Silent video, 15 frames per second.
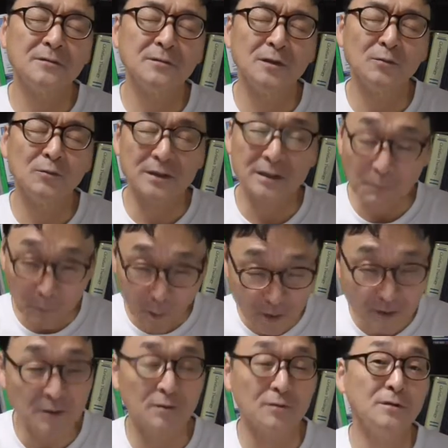he was
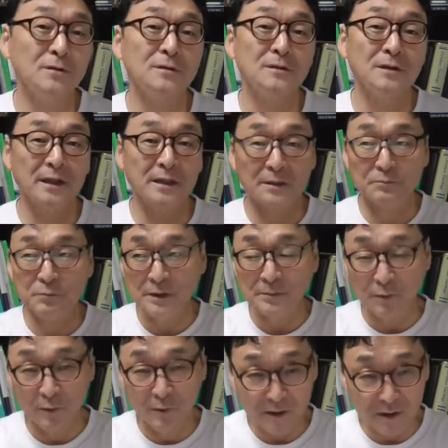supposed to let the
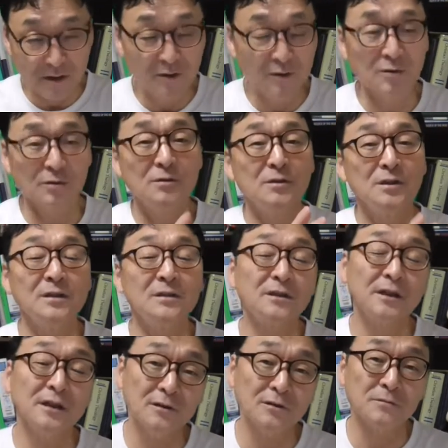people into his
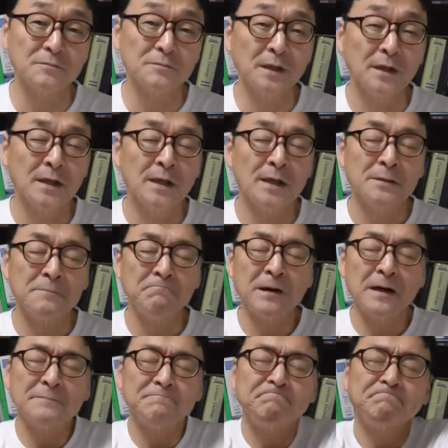kingdom,
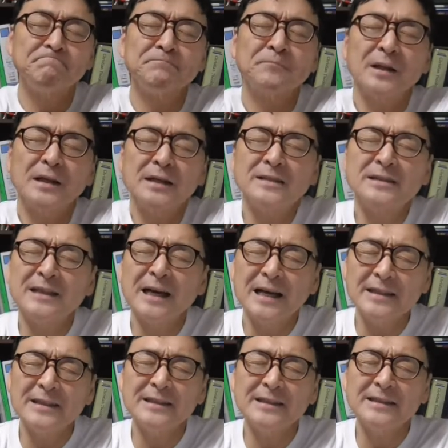but it's
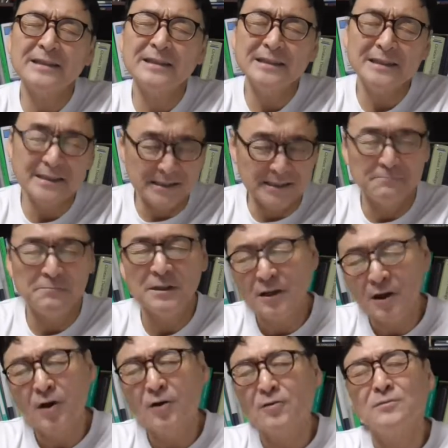not easy
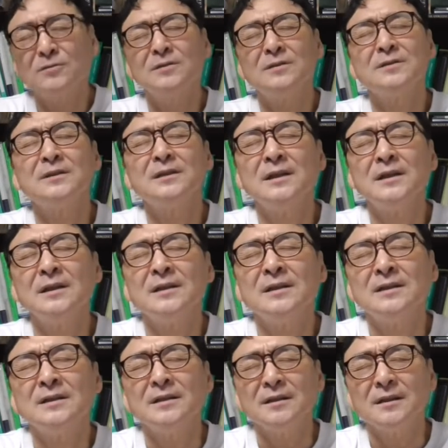because
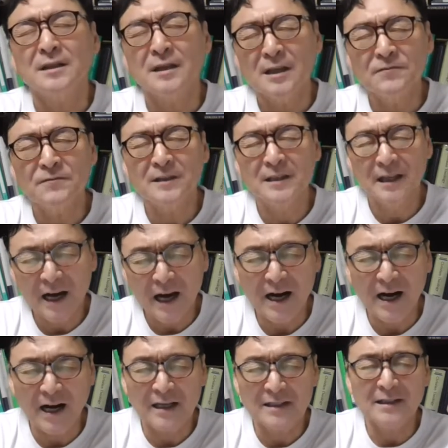if
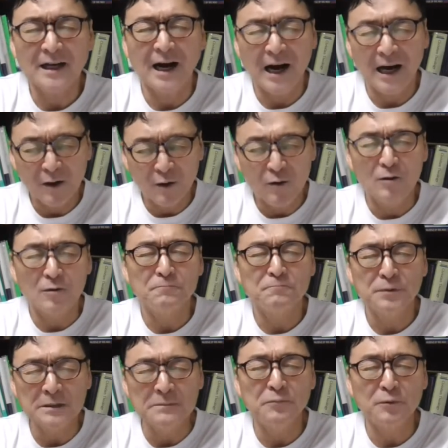God allow
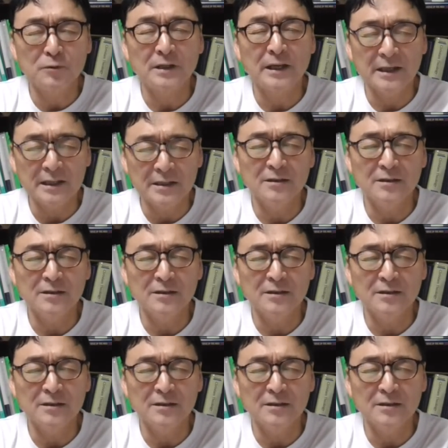people to get